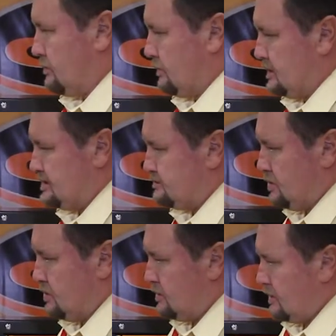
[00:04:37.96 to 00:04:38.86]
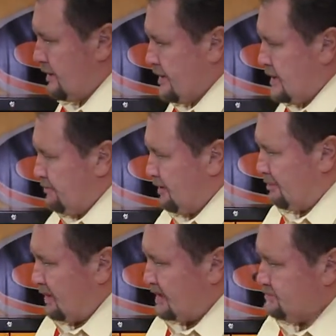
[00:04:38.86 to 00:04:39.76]
really smooth. The
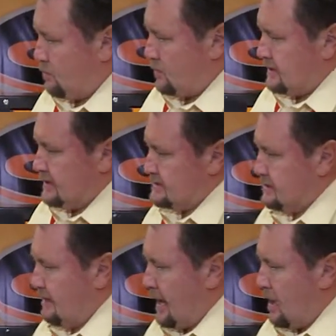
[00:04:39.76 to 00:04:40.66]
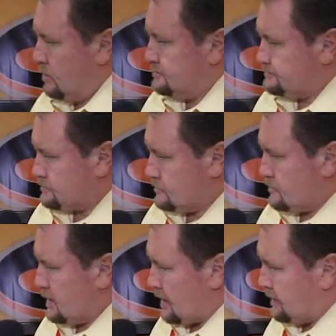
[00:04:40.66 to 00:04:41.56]
price point is about
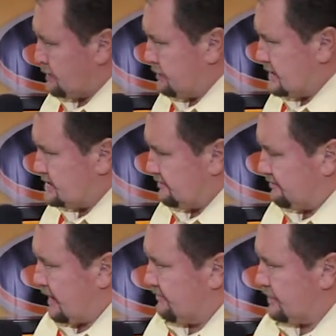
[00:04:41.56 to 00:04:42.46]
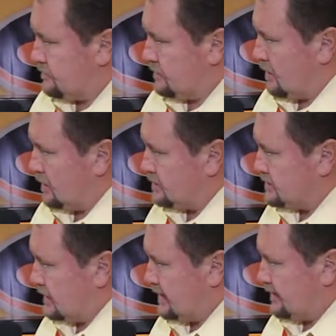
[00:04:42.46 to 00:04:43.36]
$300 to
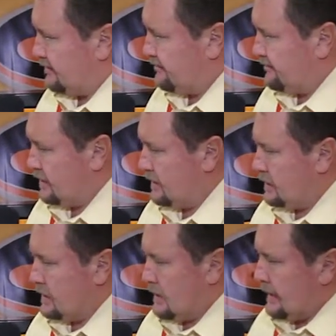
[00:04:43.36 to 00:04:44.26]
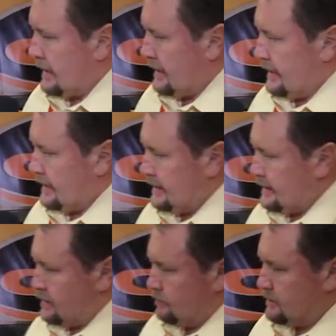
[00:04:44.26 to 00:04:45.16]
$500 a linear foot,
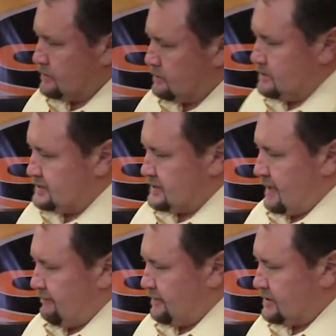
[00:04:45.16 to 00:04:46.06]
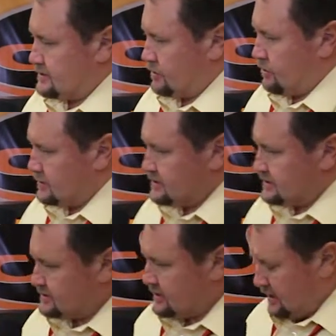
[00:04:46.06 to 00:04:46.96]
and the reason that varies, of course,
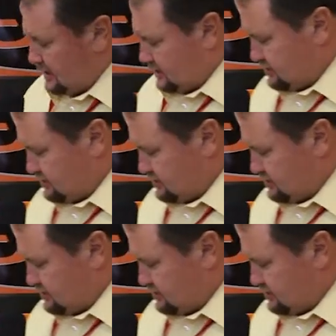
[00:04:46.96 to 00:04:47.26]
is the